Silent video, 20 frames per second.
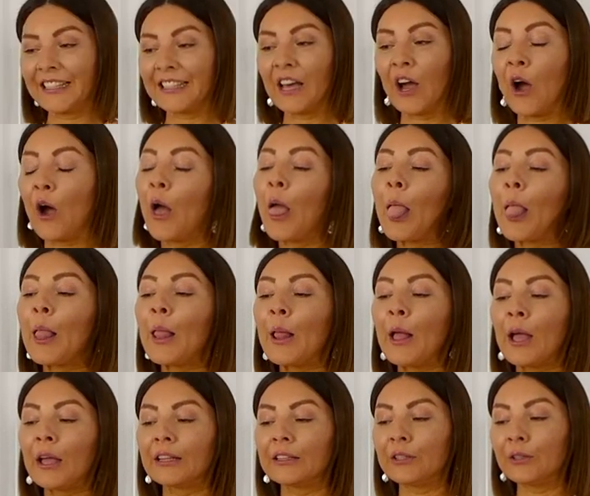So
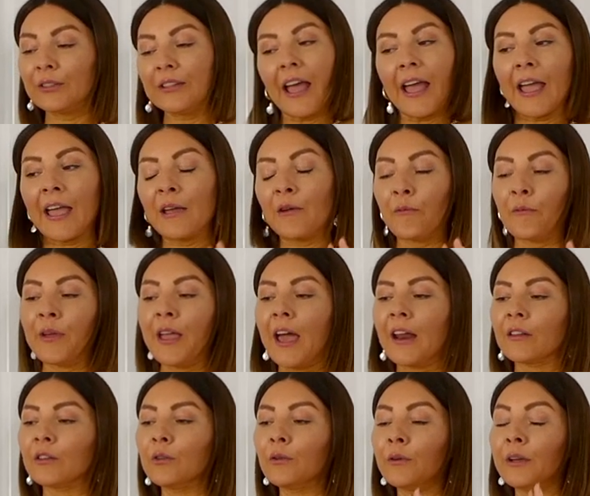Today we
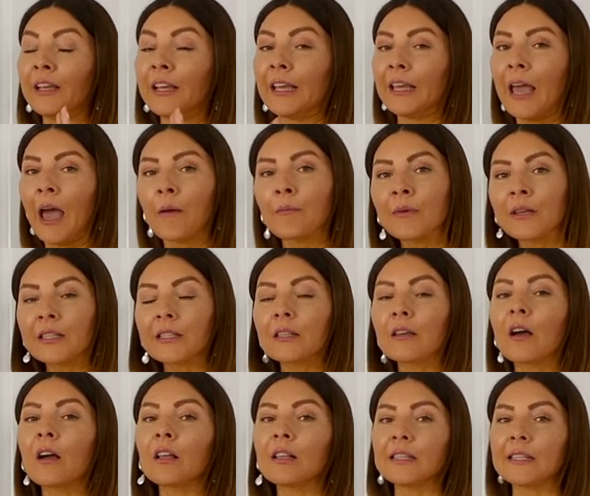are doing
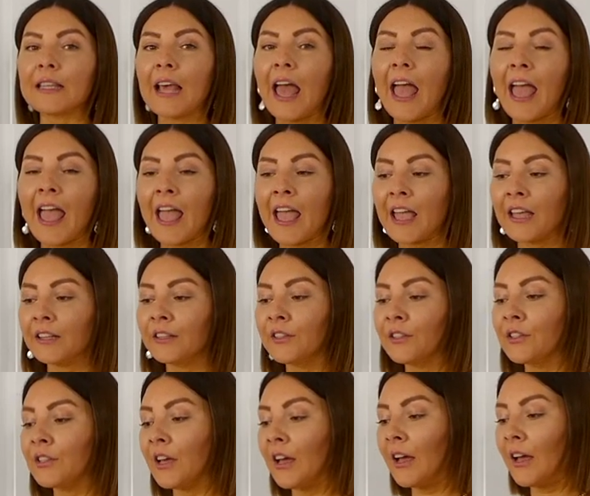camisoles
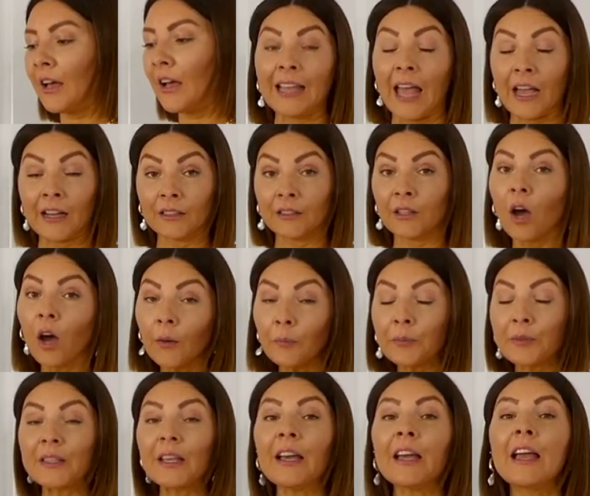and uh, tank
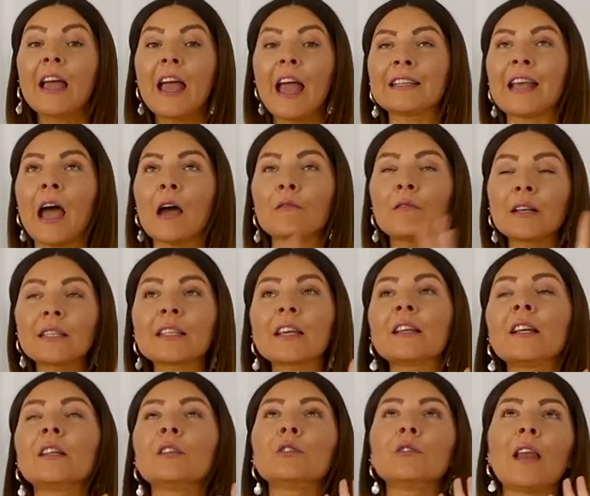tops. I was
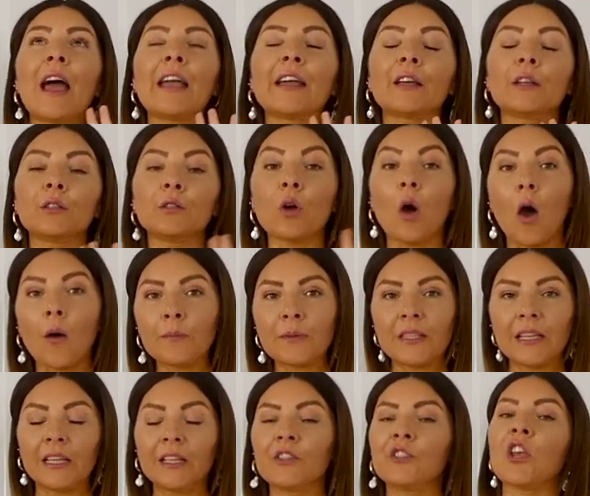gonna do like
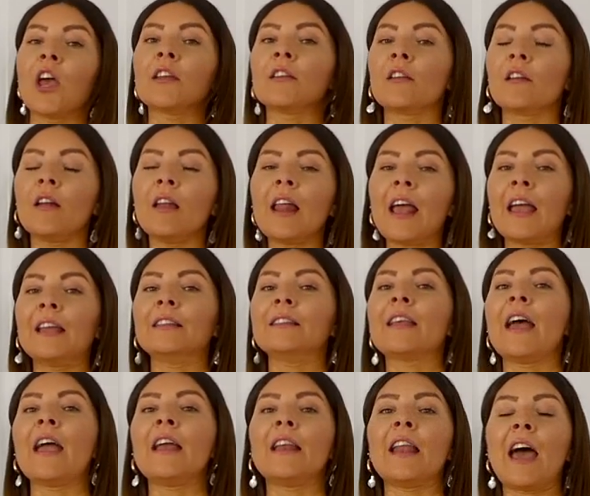tops in general and
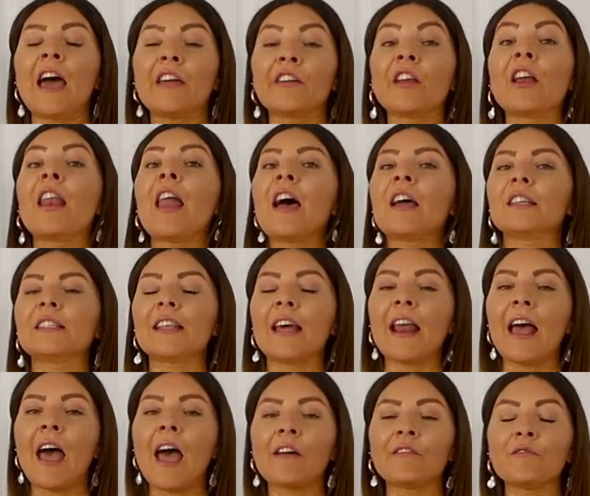then I realized that
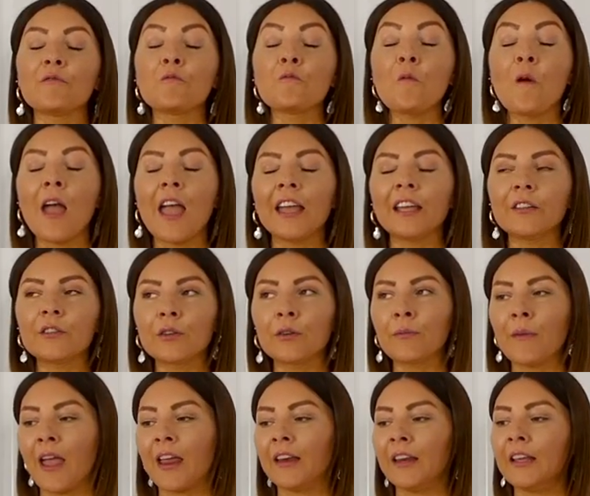I have way too
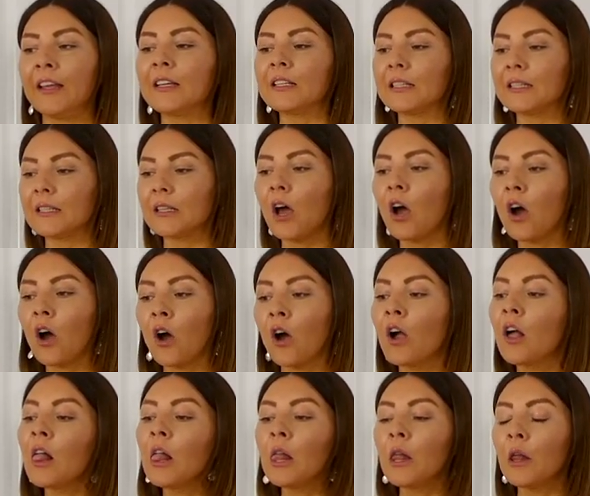many so